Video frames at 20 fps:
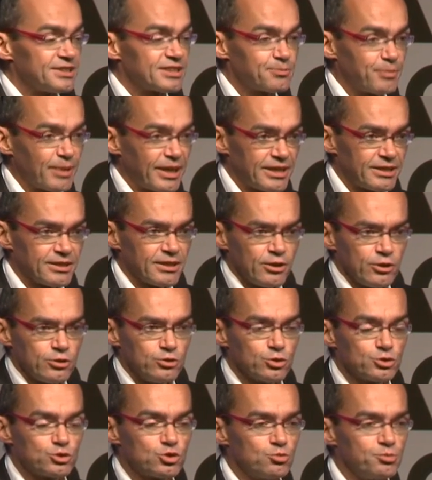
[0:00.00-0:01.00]
Spain
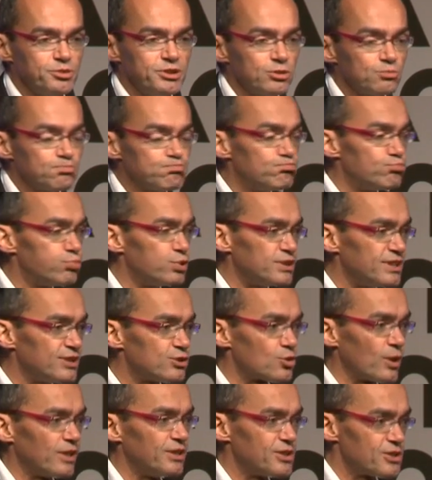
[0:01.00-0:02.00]
used to be a pretty
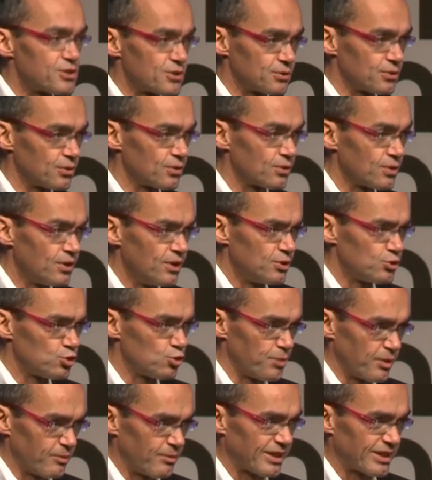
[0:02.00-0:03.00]
traditional
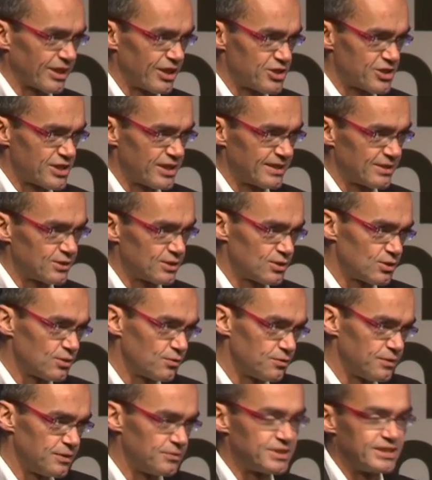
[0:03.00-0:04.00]
supermarket chain
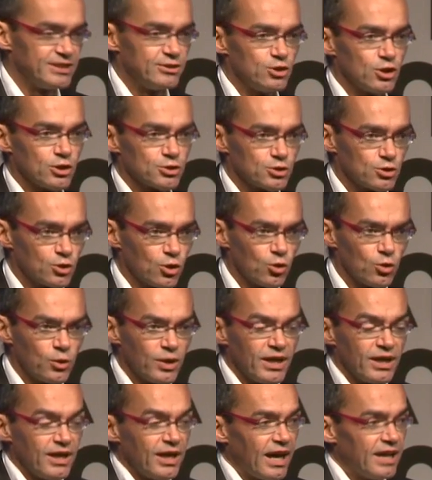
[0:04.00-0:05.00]
15 years ago
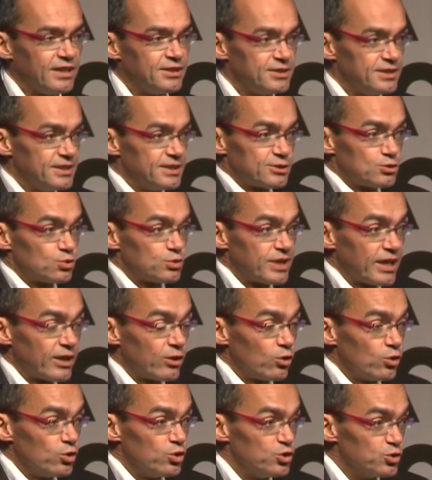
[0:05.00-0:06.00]
and is today
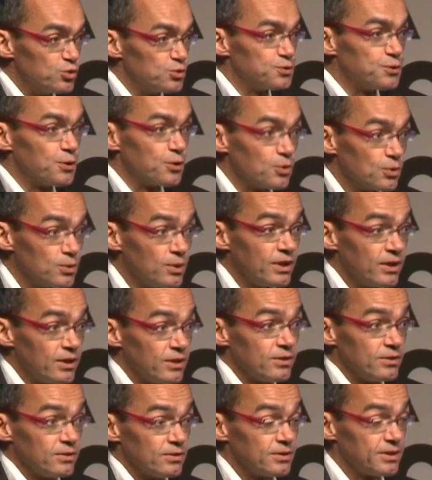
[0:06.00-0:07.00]
a UFO
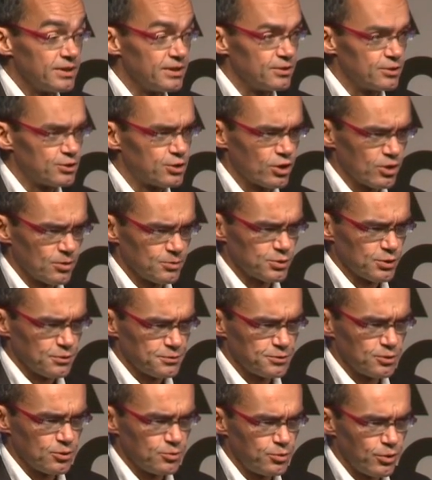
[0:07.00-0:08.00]
in terms
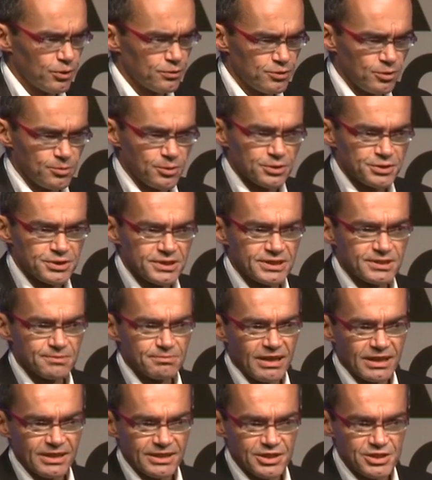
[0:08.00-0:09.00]
of uh, performances,
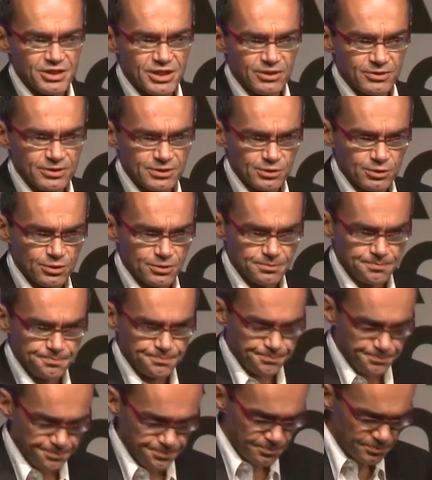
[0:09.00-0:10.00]
market share, and so on.
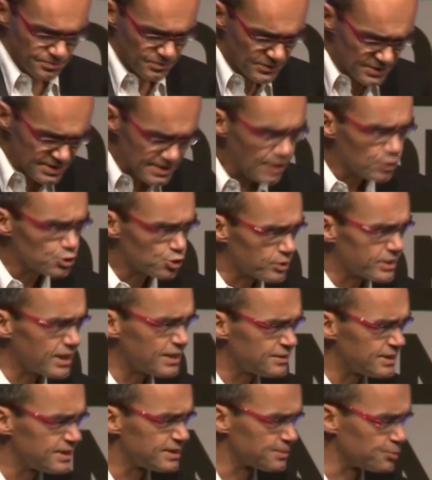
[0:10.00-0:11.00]
So
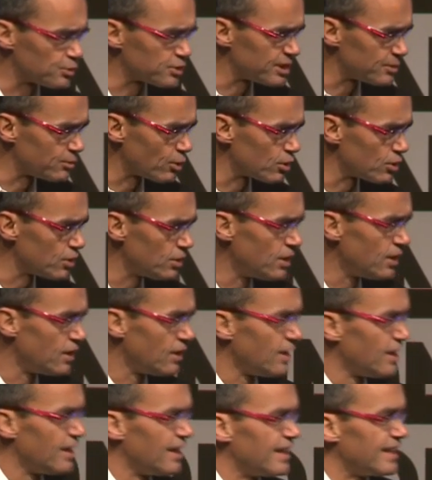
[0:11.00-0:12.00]
yes, it's possible.
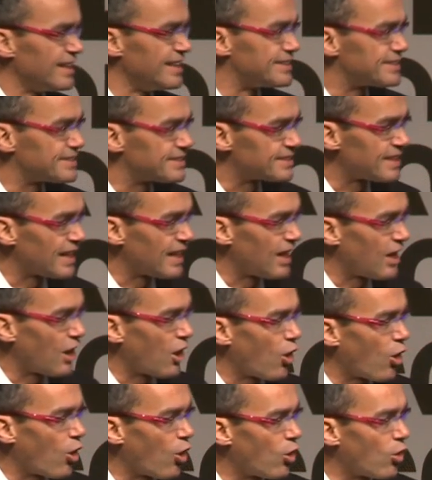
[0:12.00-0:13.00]
It's
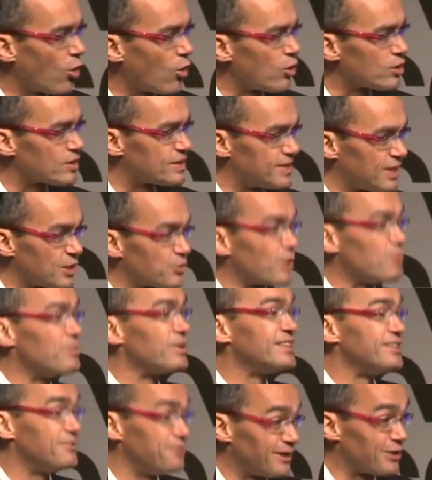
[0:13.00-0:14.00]

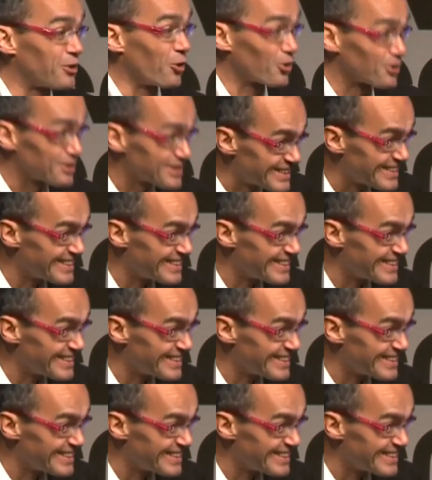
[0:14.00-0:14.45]
terribly difficult.